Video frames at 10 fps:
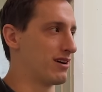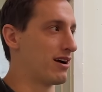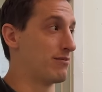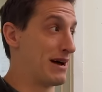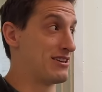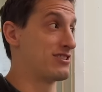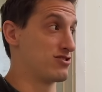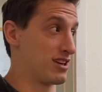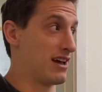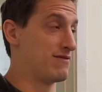pedestrians
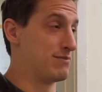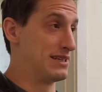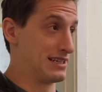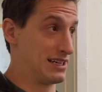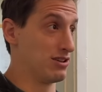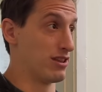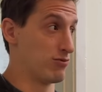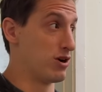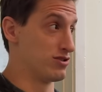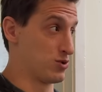have been killed on the
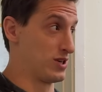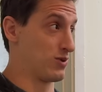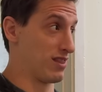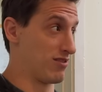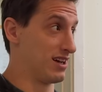road in 2023.